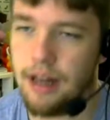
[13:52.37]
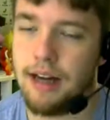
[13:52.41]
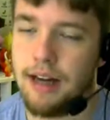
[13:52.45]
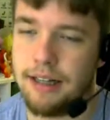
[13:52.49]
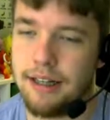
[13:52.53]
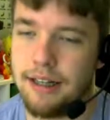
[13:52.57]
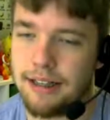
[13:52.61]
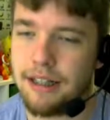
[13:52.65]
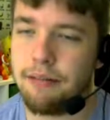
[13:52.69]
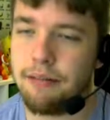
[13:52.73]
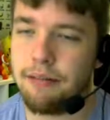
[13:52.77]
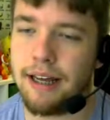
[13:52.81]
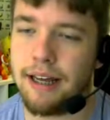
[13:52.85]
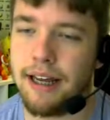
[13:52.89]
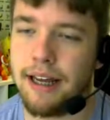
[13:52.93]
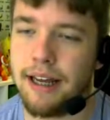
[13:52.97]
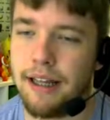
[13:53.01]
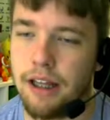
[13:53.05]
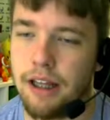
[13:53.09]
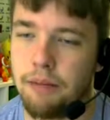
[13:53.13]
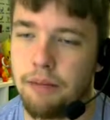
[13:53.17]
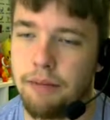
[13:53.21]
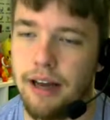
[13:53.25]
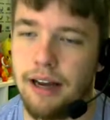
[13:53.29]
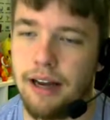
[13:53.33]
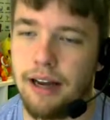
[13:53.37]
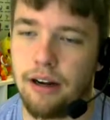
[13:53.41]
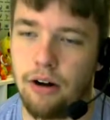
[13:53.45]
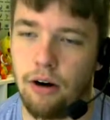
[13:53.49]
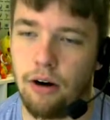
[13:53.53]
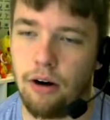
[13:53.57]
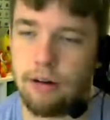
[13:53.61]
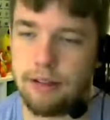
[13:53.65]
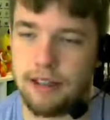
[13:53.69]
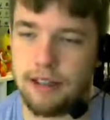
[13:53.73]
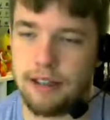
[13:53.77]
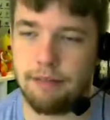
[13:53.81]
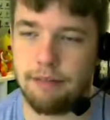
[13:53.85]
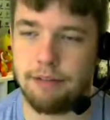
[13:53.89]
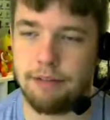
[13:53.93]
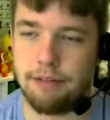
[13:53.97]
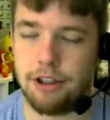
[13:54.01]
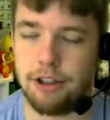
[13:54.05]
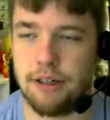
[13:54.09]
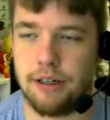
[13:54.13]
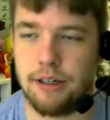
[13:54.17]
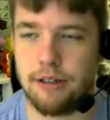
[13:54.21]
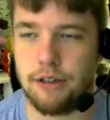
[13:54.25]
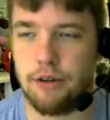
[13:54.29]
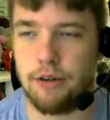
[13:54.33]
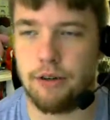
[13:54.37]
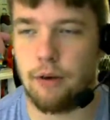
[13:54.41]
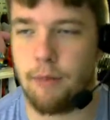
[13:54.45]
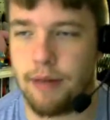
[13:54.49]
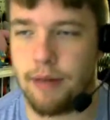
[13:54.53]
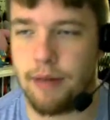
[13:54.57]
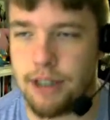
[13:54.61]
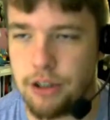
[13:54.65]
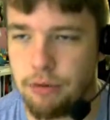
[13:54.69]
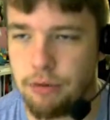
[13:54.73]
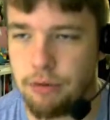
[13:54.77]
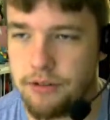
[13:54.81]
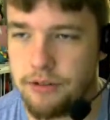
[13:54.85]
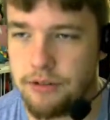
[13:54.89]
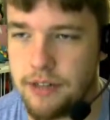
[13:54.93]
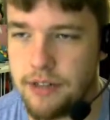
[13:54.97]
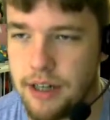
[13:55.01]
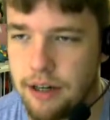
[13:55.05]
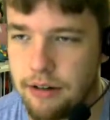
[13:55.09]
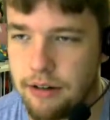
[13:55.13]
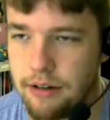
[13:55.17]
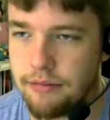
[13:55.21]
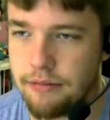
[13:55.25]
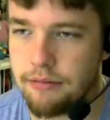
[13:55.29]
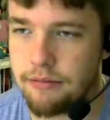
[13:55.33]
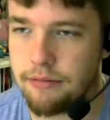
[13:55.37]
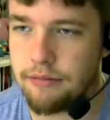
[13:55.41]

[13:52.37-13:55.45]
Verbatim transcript: Is he gonna be healing back all the damage that I'm doing with my Swiss now?